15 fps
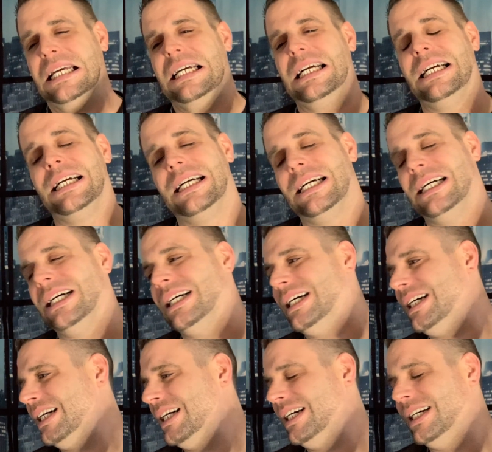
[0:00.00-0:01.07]
Ah,
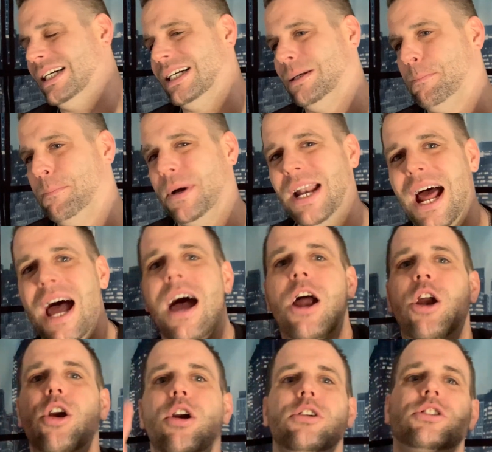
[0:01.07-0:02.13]
but I
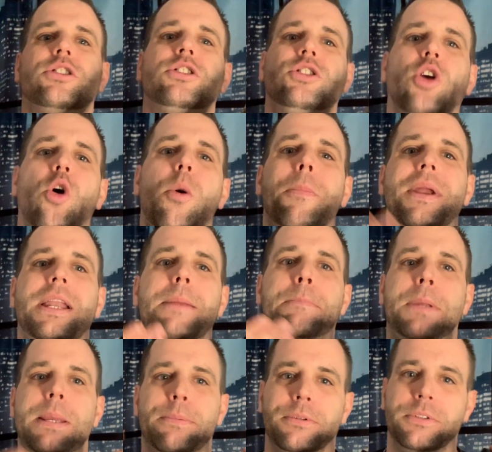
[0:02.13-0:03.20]
heard so many
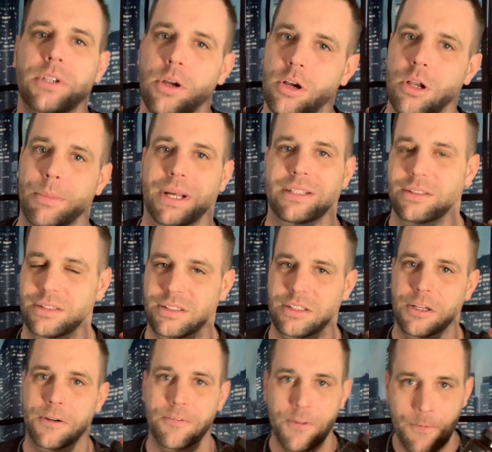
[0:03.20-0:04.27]
people talk about this
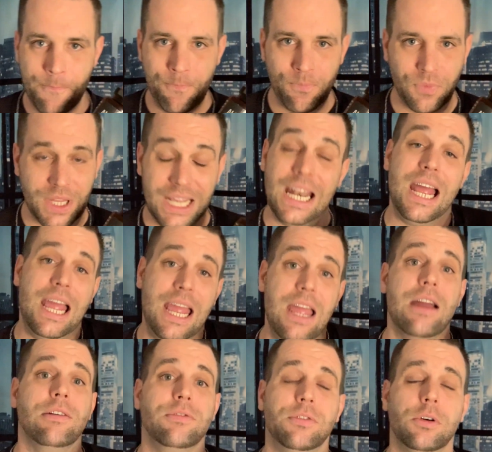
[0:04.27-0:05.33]
stuff, and I
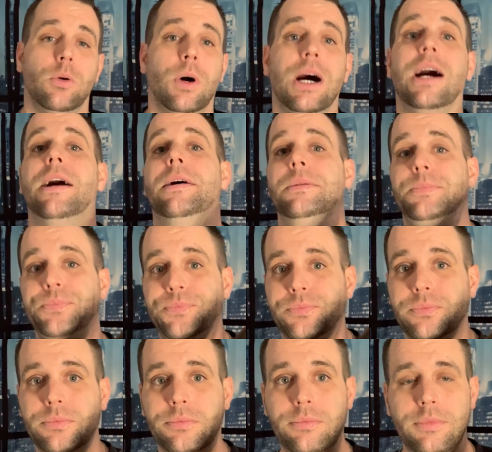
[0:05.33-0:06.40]
have for a while,
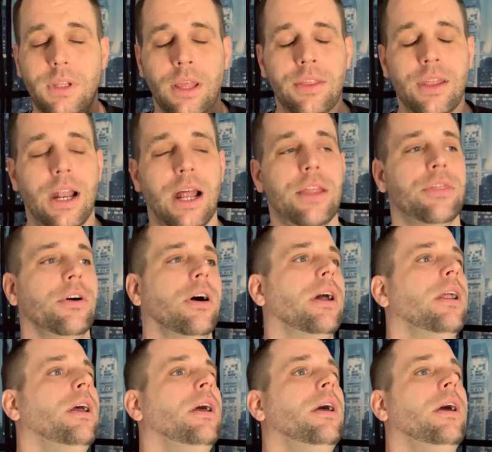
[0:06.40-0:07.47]
that I
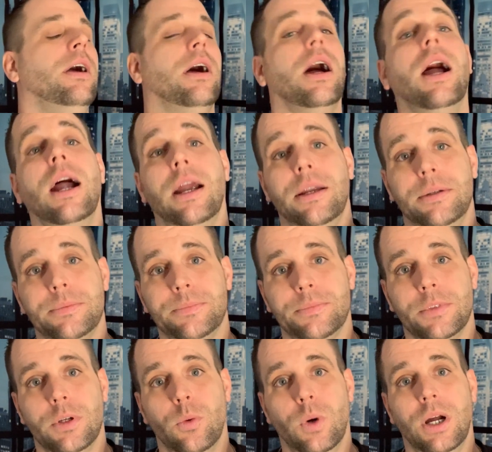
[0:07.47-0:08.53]
thought, all right,
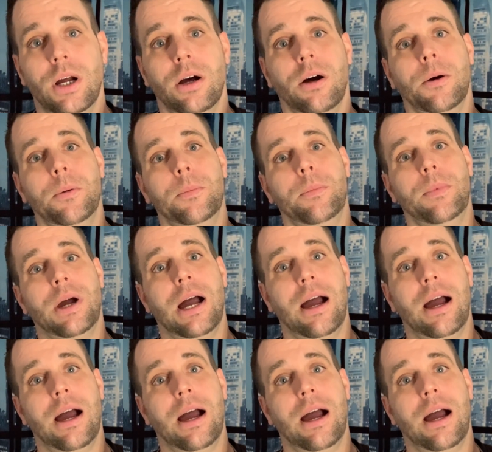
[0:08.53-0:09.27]
well,